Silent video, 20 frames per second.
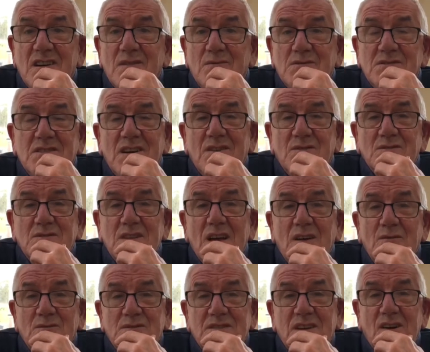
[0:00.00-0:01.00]
was
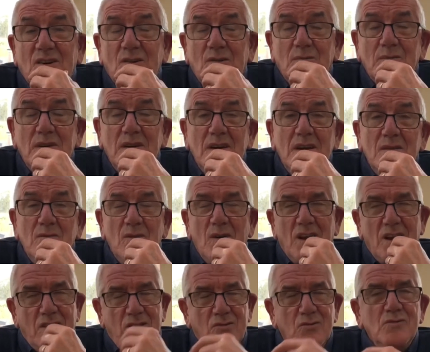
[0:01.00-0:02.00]
it up. Well,
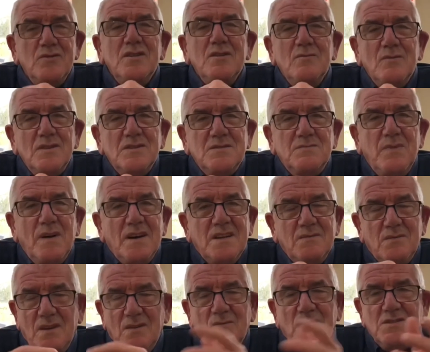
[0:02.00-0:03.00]
I thought it was, but
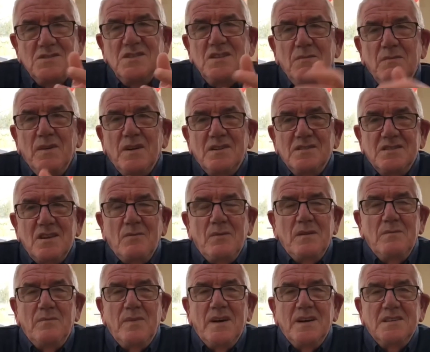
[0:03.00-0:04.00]
it wasn't, because I
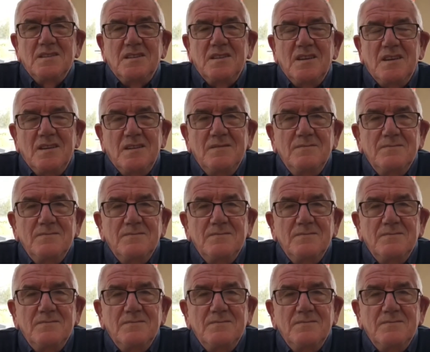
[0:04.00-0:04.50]
went back to